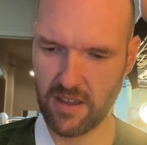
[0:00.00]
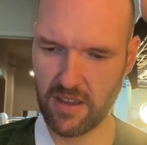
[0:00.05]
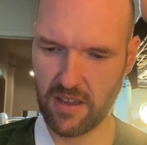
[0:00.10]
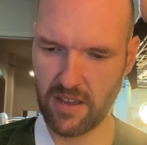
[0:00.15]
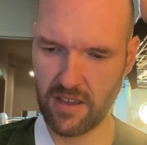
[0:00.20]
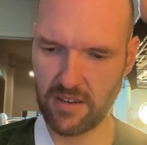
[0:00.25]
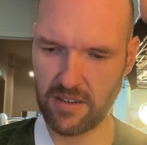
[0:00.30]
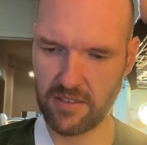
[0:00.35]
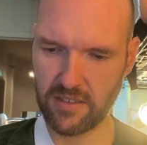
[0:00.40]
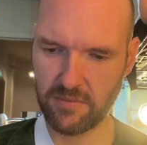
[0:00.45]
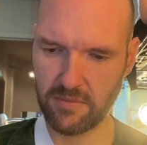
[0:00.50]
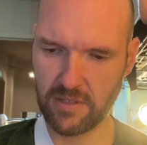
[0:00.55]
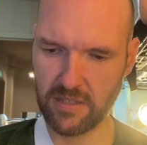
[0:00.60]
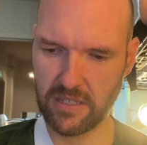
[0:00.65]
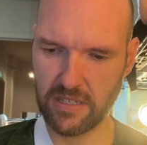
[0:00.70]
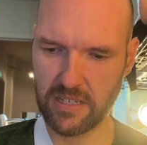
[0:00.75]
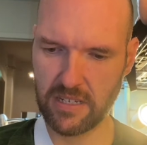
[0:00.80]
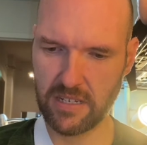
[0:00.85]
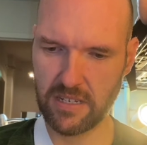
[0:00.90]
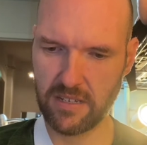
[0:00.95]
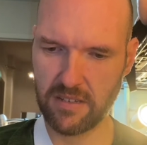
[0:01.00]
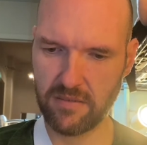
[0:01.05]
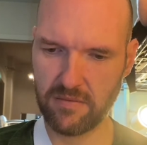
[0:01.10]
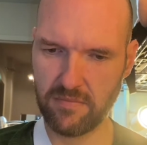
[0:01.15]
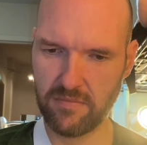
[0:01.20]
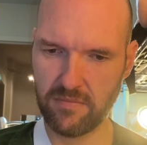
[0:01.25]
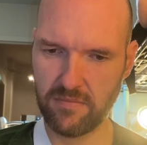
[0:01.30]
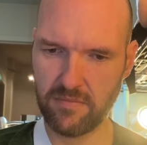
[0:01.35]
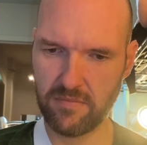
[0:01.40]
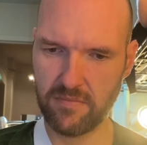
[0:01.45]
did some cleaning
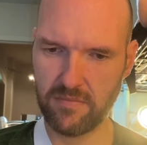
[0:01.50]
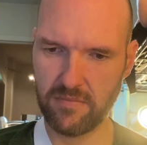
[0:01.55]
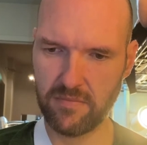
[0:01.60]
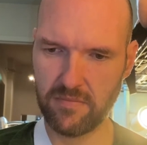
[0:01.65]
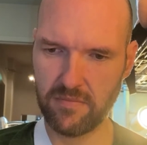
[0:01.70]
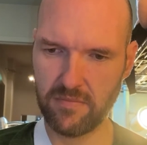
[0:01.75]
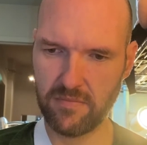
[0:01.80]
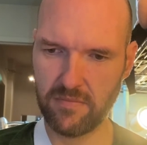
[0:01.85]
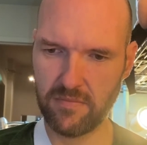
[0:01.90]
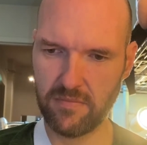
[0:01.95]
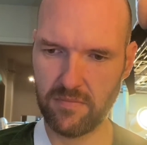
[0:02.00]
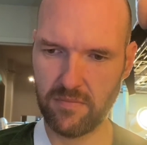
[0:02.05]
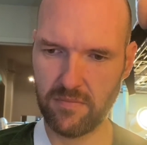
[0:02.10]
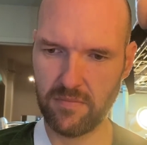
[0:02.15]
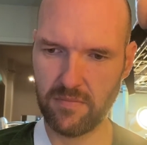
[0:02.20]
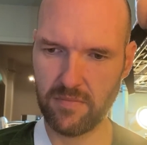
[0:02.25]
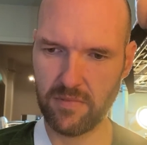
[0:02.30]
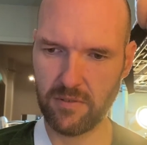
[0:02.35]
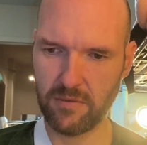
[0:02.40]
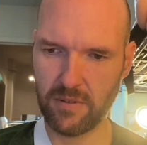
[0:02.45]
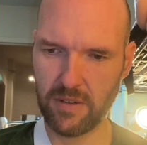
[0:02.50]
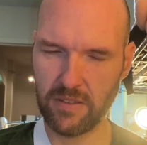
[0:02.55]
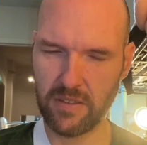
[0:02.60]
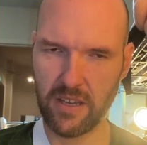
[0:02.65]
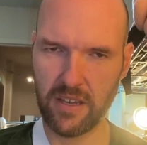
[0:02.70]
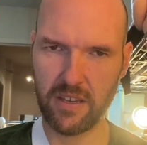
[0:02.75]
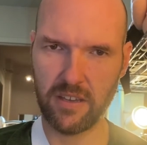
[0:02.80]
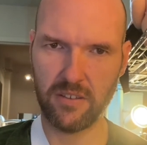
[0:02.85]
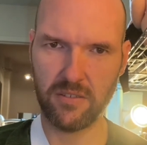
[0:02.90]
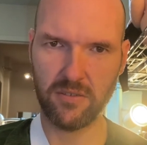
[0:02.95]
around the
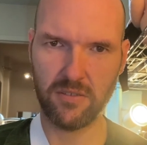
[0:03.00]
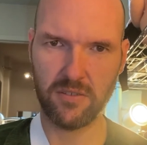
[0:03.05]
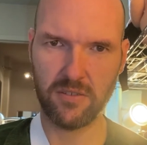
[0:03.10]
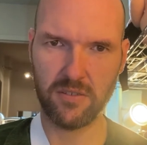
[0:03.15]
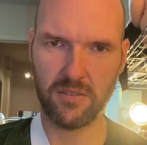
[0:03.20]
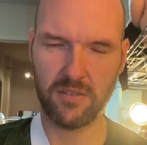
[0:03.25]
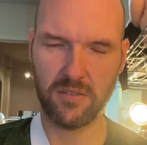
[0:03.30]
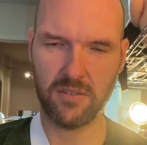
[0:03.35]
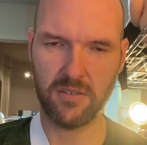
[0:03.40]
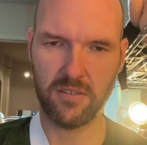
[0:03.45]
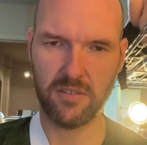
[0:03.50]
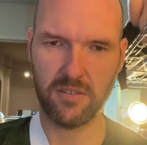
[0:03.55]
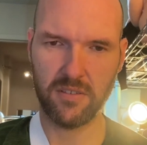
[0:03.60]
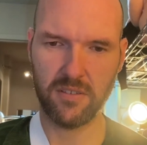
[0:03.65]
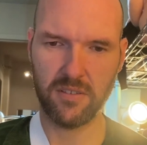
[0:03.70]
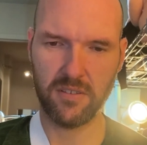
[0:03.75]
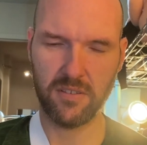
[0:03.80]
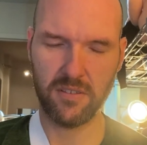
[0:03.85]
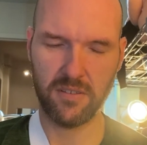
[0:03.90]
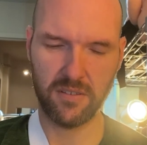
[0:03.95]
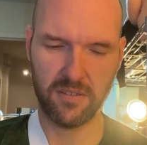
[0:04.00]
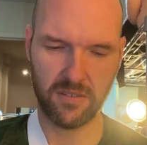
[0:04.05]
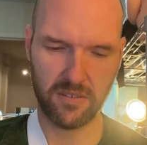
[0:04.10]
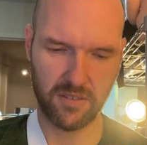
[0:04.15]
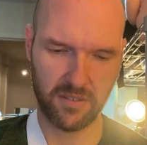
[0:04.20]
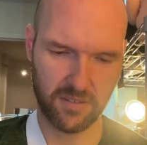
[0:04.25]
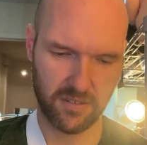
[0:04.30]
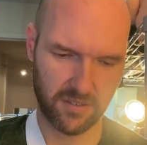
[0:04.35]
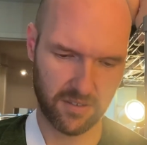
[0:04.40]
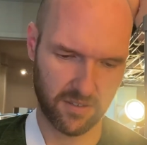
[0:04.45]
house
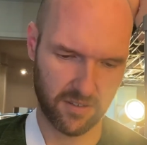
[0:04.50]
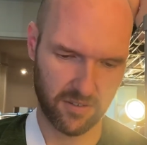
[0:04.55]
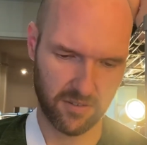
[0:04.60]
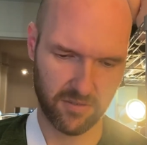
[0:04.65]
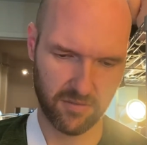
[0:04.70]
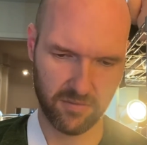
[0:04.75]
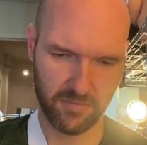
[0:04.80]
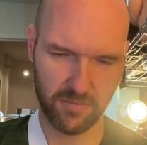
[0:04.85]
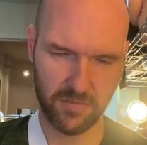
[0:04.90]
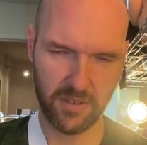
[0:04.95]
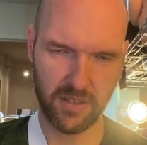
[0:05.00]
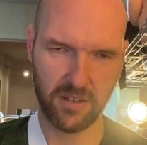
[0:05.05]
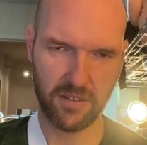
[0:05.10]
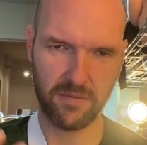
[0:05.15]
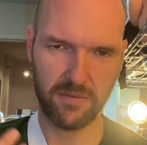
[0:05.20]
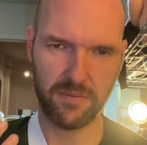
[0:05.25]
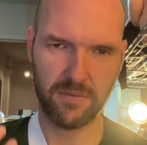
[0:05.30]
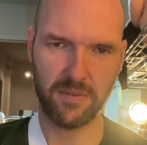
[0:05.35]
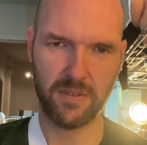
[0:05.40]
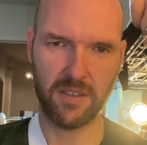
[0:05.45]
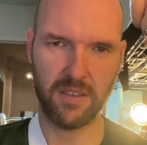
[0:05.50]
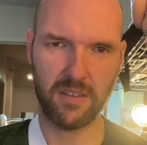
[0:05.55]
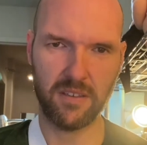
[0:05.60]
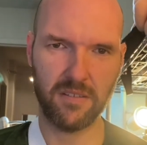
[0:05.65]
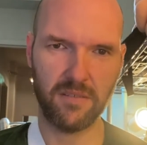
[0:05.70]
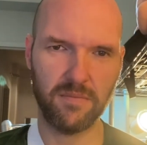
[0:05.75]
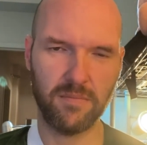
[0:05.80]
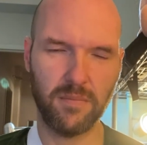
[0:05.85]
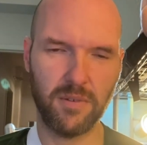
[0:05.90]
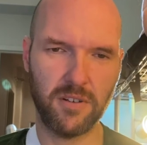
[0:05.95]
since, kind of
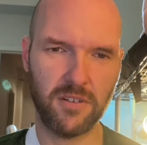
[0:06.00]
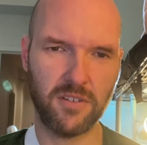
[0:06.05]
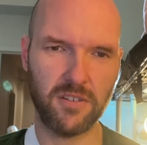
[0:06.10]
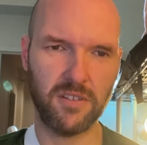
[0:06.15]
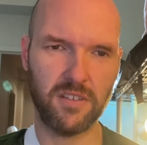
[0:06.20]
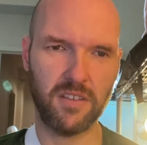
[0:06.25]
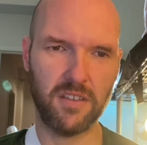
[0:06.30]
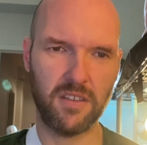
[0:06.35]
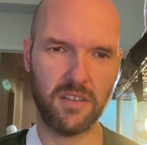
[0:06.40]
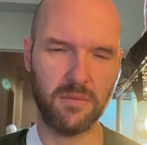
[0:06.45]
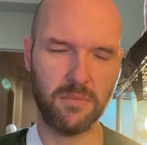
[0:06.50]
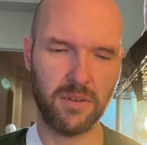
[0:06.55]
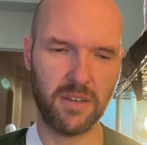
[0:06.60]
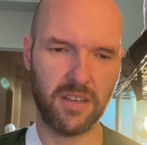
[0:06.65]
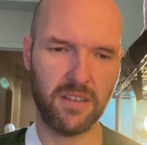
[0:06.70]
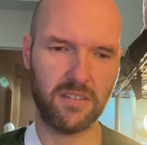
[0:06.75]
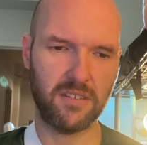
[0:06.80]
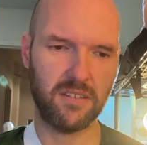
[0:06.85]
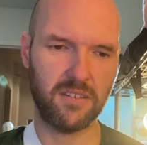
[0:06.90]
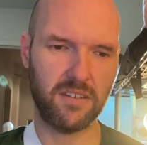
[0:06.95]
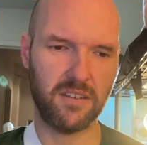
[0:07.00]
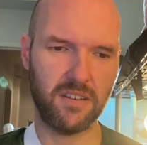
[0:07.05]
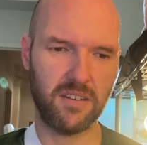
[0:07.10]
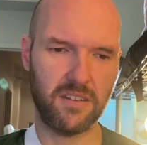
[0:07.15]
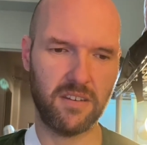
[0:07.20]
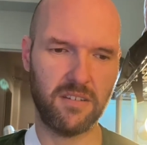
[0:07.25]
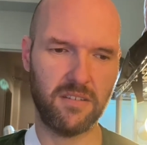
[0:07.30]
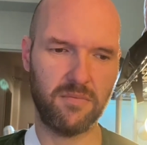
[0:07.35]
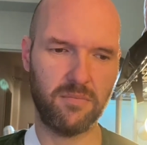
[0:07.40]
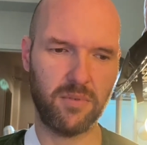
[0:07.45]
partially
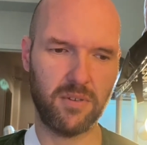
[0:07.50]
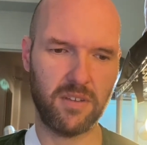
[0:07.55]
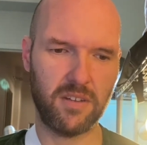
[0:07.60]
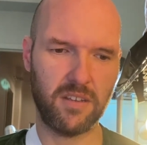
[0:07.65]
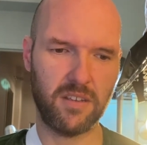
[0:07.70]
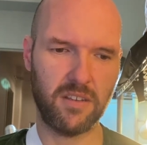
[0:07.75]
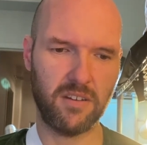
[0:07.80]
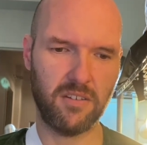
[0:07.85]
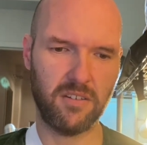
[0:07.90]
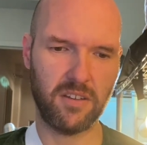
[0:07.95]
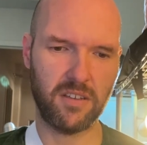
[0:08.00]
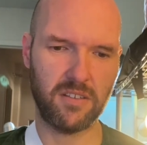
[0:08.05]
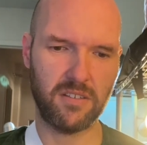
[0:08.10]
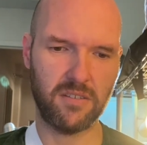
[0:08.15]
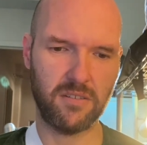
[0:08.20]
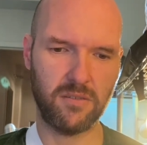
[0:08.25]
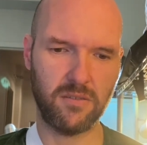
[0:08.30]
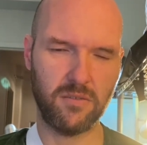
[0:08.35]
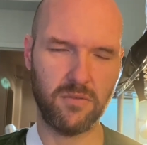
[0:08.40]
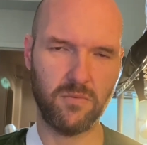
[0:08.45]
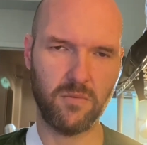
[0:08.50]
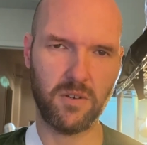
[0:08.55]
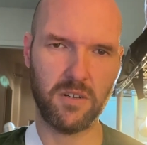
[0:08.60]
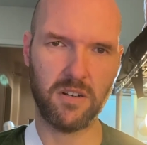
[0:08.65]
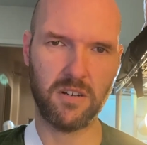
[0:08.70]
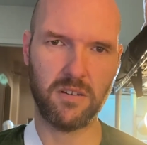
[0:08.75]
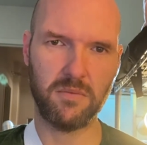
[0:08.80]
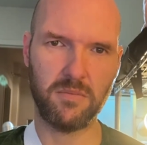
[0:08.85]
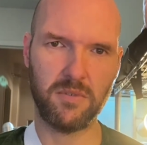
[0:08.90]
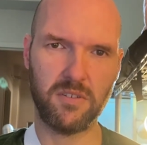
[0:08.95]
incapacitated, but, I can still do
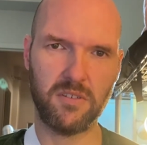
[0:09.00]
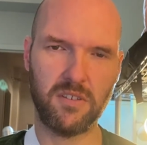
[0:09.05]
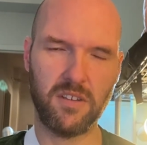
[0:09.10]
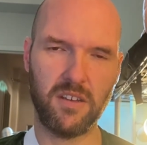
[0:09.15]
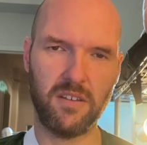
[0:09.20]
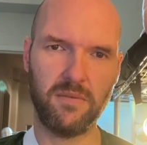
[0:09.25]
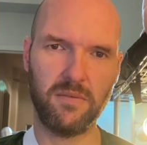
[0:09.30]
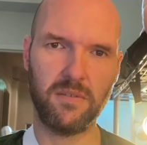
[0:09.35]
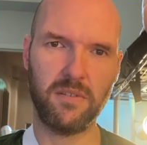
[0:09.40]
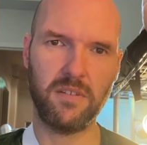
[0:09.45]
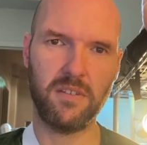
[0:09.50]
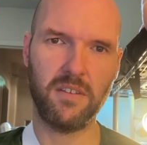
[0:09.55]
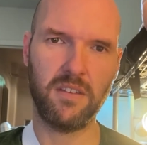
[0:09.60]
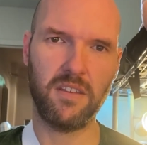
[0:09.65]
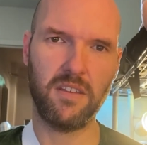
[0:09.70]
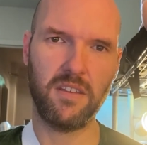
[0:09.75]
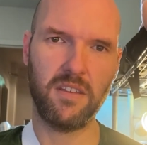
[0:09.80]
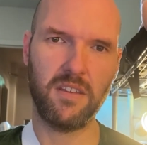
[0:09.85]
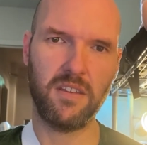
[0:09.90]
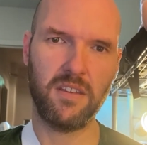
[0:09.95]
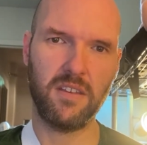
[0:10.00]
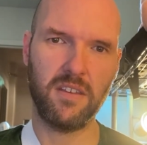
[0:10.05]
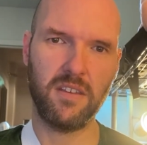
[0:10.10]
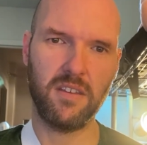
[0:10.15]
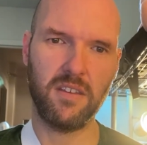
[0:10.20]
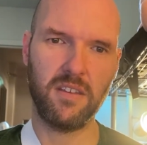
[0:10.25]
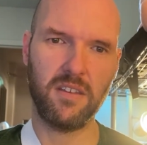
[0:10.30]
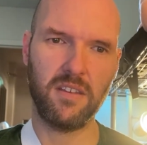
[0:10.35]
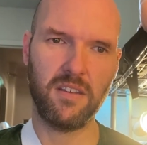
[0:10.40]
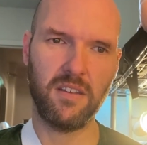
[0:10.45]
one-armed stuff.
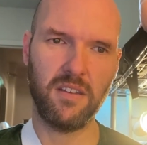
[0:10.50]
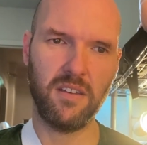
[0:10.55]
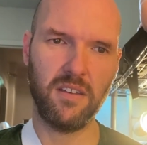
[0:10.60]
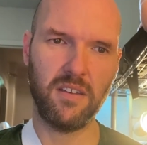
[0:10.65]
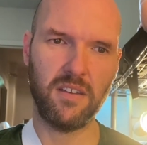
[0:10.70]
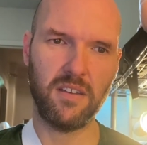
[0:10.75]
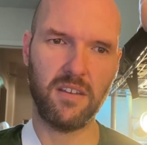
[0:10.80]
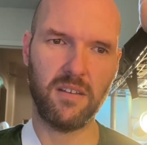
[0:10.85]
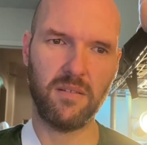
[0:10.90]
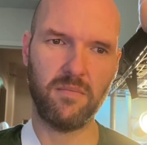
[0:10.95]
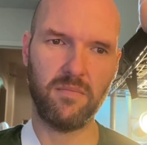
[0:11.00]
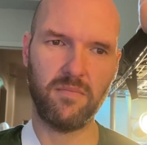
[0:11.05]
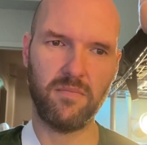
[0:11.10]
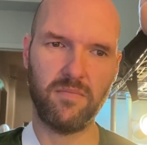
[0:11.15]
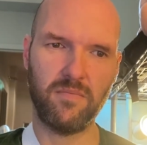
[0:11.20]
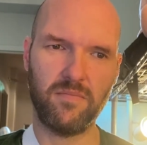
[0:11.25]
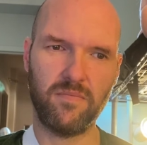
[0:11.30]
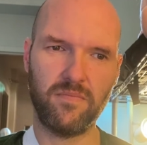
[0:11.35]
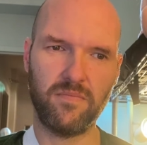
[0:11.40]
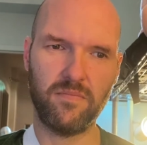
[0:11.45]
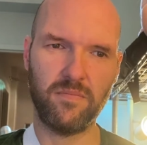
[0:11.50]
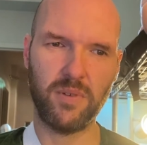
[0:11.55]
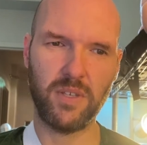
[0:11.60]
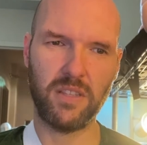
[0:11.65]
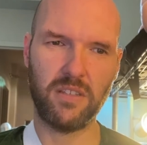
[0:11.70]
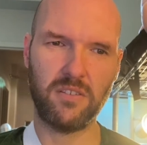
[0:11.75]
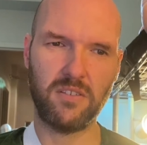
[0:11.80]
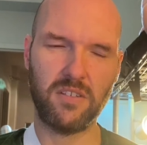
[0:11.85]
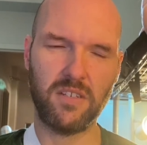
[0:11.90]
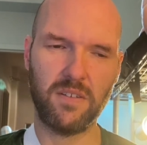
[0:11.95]
But
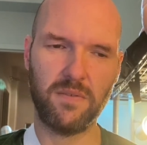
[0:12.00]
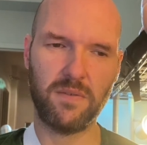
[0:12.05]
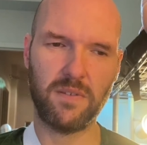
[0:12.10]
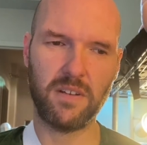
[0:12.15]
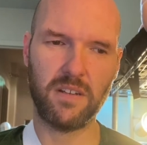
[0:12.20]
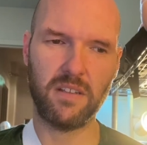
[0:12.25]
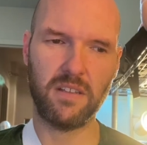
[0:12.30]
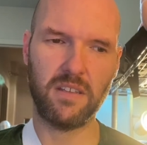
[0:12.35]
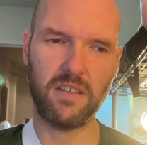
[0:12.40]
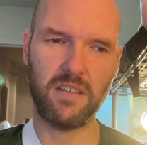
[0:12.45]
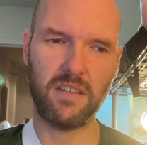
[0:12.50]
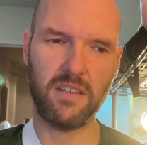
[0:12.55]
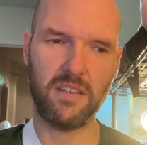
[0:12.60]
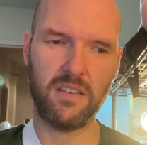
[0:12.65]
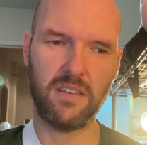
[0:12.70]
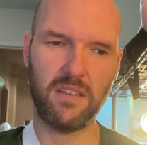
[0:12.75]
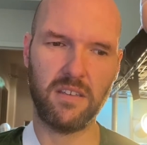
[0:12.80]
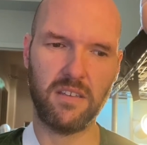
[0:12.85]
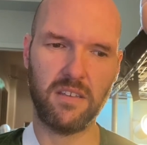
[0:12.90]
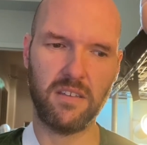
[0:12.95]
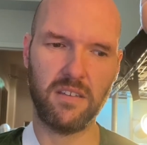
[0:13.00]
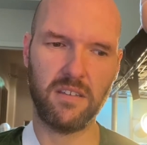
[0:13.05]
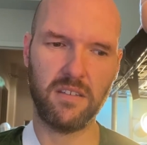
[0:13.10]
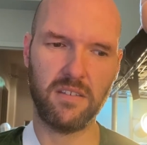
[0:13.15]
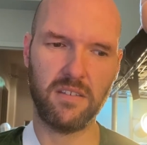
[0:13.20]
there's definitely